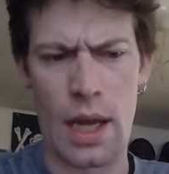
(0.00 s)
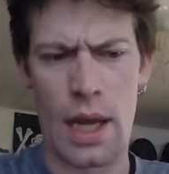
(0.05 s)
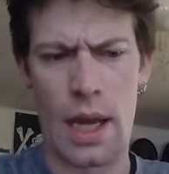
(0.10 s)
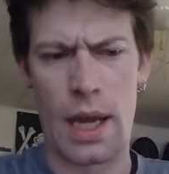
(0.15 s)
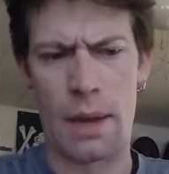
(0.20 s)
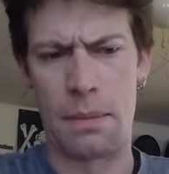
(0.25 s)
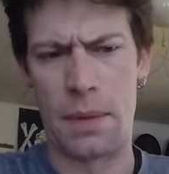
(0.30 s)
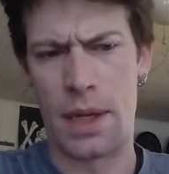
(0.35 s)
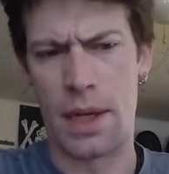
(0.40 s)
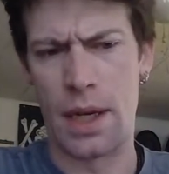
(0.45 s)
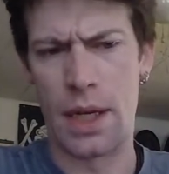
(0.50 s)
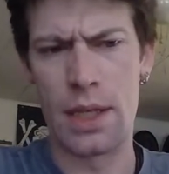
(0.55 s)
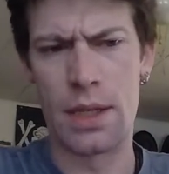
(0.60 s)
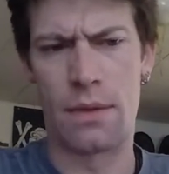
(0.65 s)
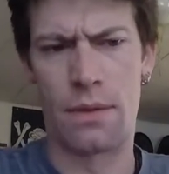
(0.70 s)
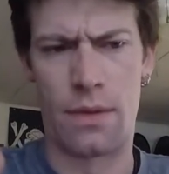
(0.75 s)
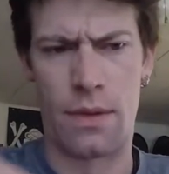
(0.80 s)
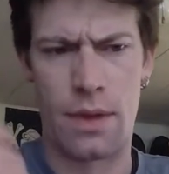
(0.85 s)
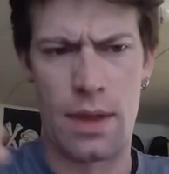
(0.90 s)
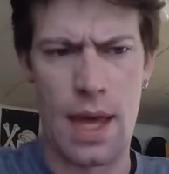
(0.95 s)
And because
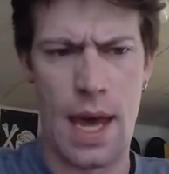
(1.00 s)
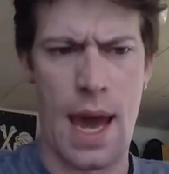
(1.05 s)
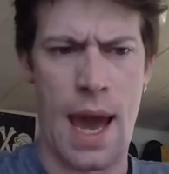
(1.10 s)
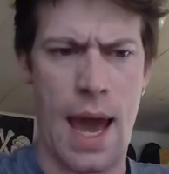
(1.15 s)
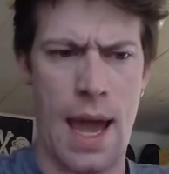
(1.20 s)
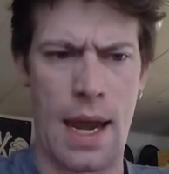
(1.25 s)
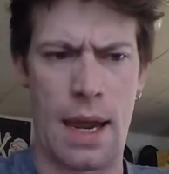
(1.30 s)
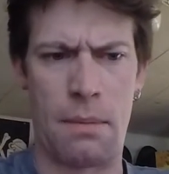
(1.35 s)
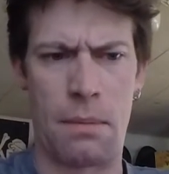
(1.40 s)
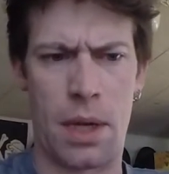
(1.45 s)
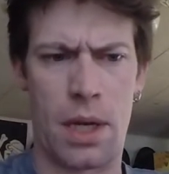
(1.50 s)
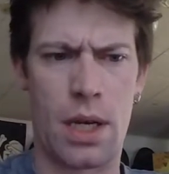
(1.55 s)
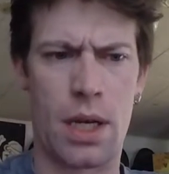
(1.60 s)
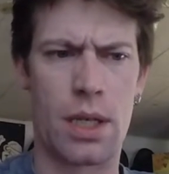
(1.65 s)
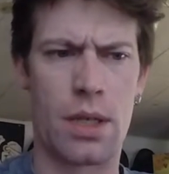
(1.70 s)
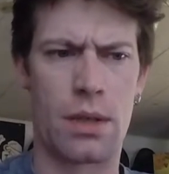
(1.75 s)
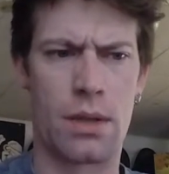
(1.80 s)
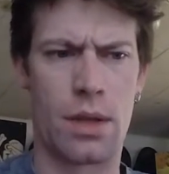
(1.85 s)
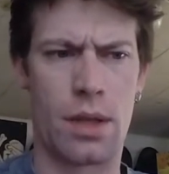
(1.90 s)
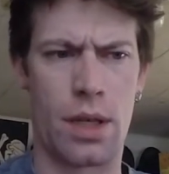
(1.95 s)
of that, and
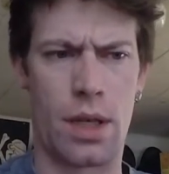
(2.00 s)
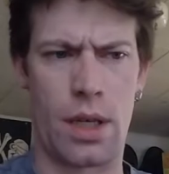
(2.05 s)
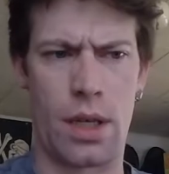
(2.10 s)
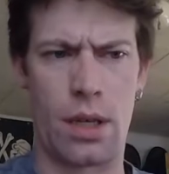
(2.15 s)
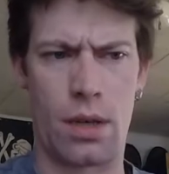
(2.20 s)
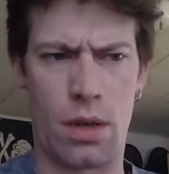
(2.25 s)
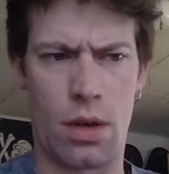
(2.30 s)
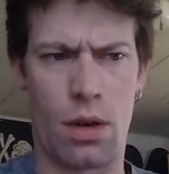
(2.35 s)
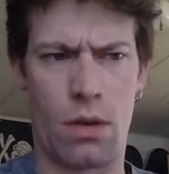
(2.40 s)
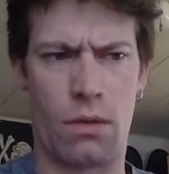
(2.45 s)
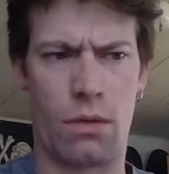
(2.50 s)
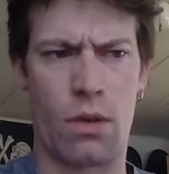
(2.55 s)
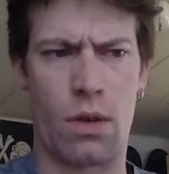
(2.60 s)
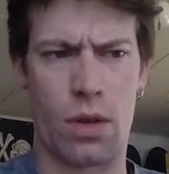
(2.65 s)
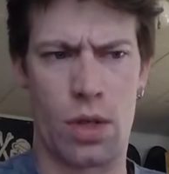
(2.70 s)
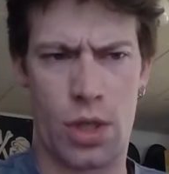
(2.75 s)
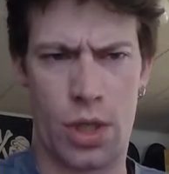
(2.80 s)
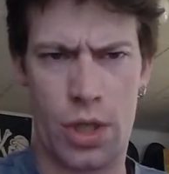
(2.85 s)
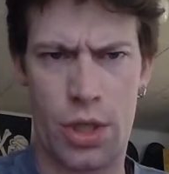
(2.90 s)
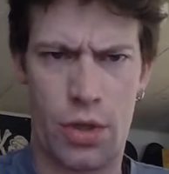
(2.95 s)
because of the
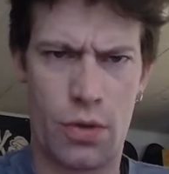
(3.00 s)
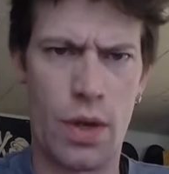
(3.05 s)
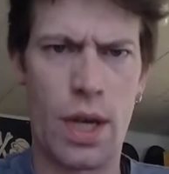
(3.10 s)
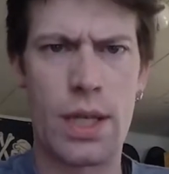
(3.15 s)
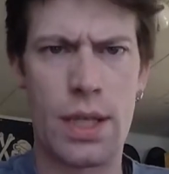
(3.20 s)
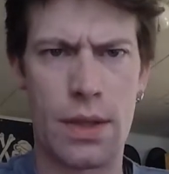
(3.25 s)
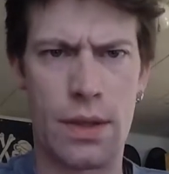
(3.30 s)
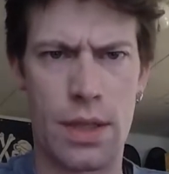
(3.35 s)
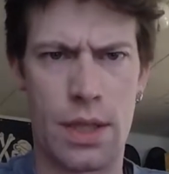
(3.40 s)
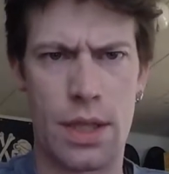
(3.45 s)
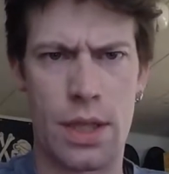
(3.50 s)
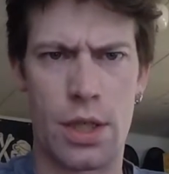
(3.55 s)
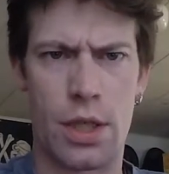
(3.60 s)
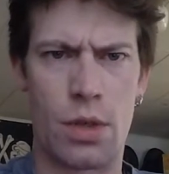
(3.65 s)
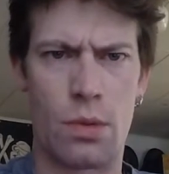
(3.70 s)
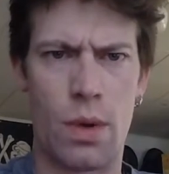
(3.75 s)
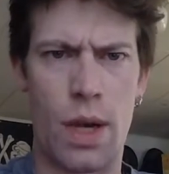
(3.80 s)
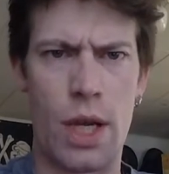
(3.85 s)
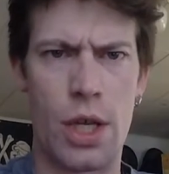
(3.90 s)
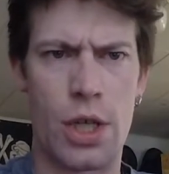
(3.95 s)
overall stress of the
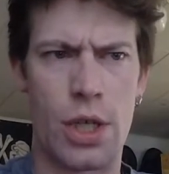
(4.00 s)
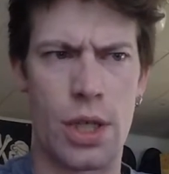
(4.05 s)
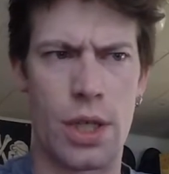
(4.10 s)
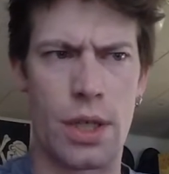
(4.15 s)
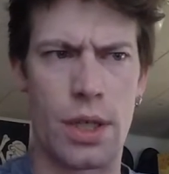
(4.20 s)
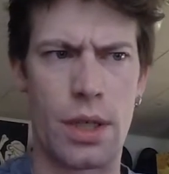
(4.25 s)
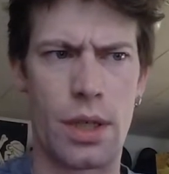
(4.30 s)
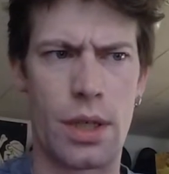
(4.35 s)
situation,